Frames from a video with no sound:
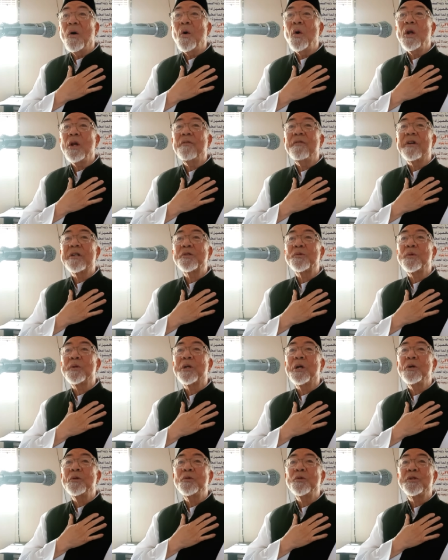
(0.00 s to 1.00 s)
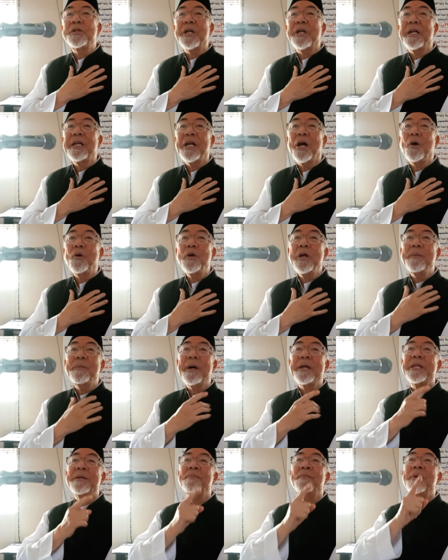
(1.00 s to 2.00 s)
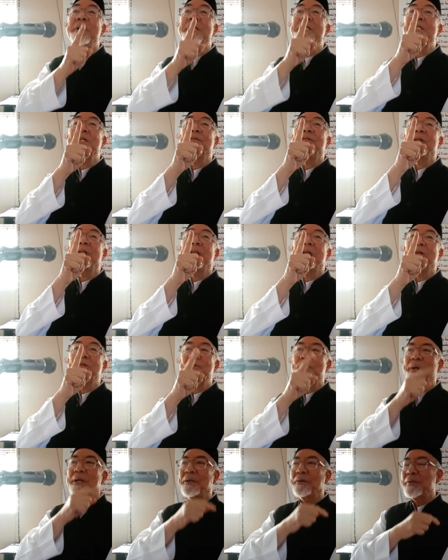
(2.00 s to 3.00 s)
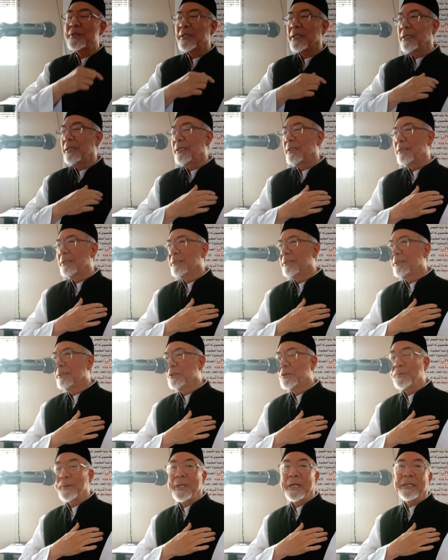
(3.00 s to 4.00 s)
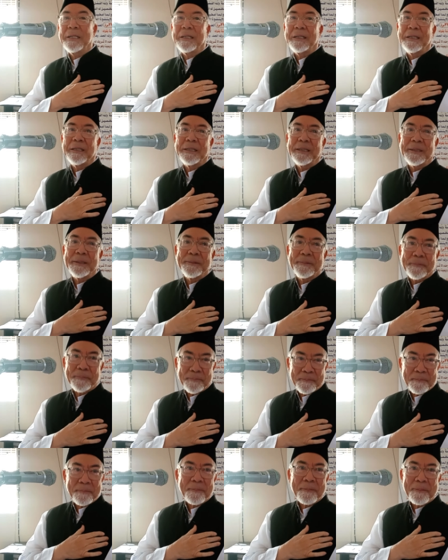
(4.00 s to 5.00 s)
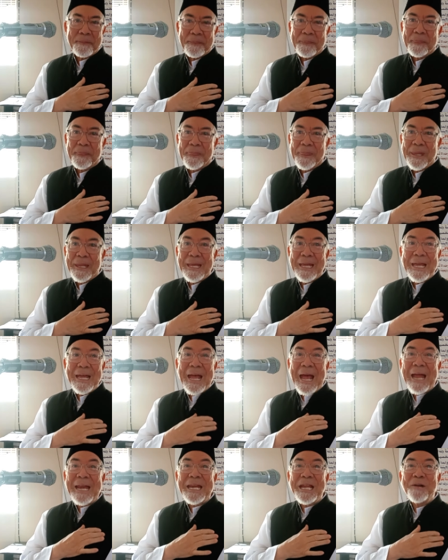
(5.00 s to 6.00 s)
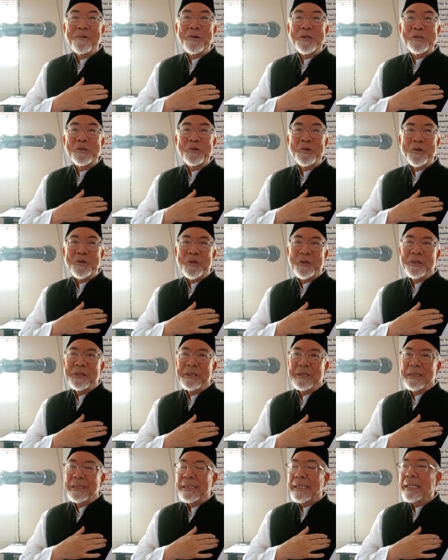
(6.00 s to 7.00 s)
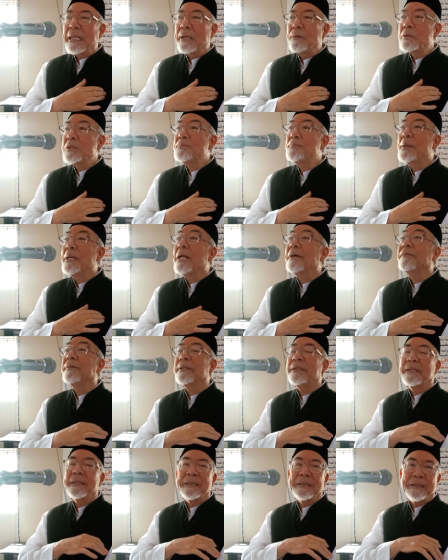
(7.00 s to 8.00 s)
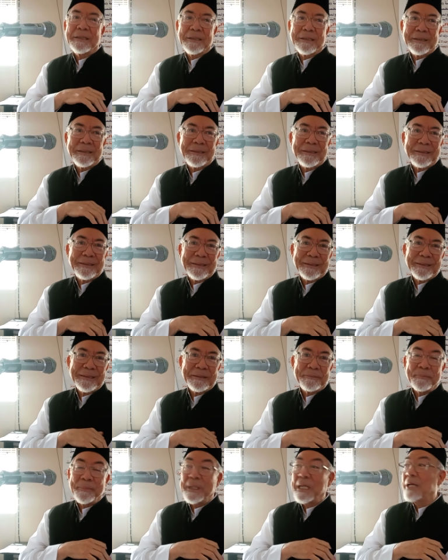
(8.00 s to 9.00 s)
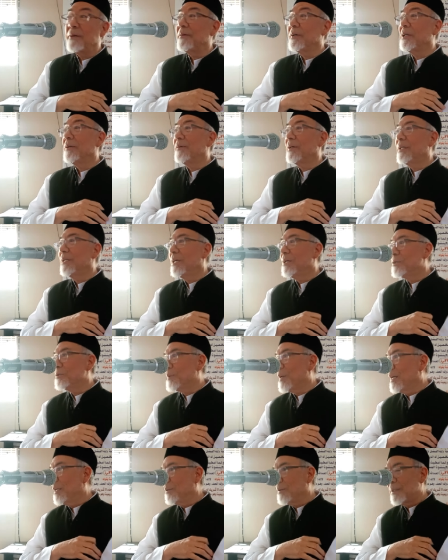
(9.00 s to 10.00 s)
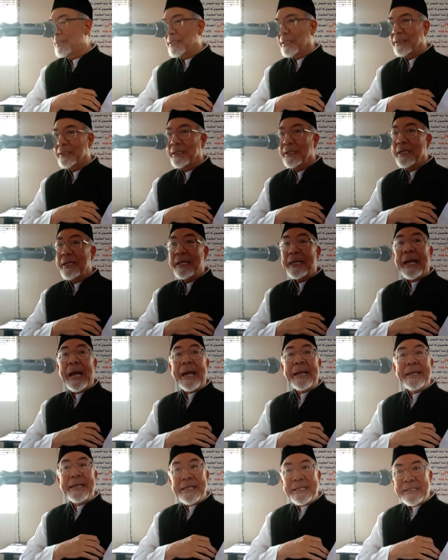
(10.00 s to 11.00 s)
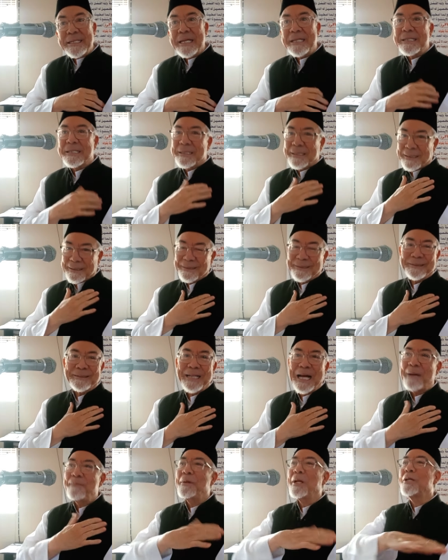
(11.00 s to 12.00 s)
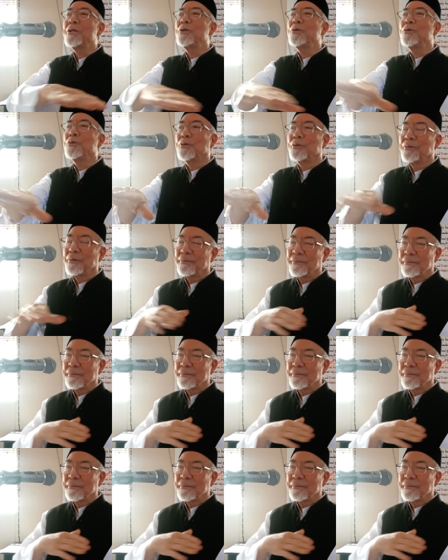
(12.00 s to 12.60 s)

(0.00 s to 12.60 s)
All of us will go to Jannah only by the mercy of Allah. SubhanAllah. And he was who? He was beloved. Beloved of Allah subhanahu And he says, I'm not you.